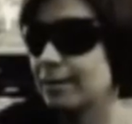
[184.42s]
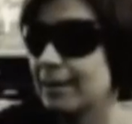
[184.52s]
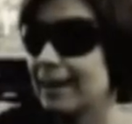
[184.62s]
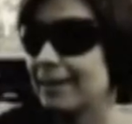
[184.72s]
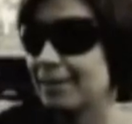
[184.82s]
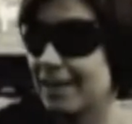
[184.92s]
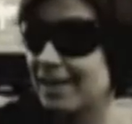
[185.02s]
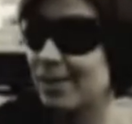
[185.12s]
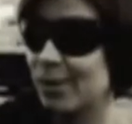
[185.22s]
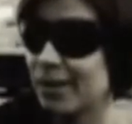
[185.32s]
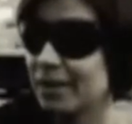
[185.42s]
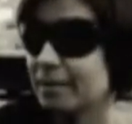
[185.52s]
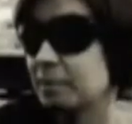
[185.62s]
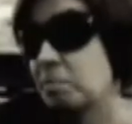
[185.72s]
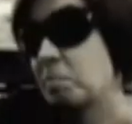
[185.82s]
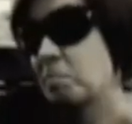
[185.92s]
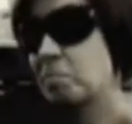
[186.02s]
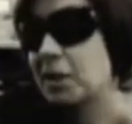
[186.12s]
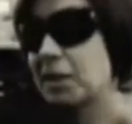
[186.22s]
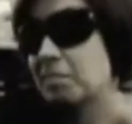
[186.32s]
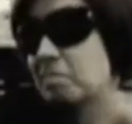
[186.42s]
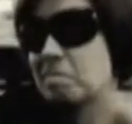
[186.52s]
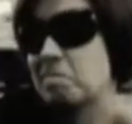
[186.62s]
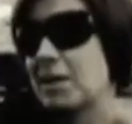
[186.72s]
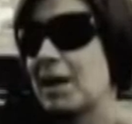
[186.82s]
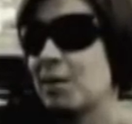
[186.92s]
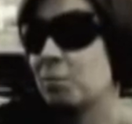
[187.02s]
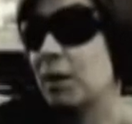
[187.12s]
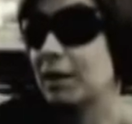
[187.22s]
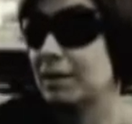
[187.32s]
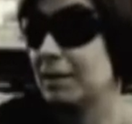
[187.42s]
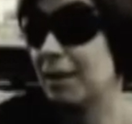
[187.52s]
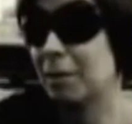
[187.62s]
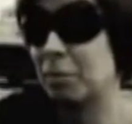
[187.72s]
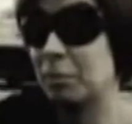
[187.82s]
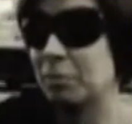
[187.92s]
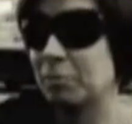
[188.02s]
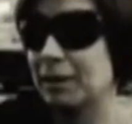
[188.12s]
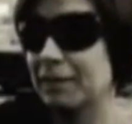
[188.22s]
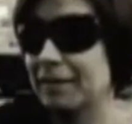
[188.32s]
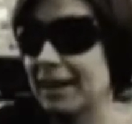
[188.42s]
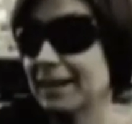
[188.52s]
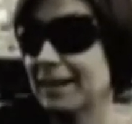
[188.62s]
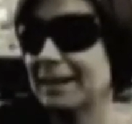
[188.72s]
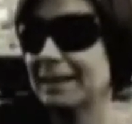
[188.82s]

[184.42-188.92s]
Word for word: any of this sort, but I don't mind that other people believe that.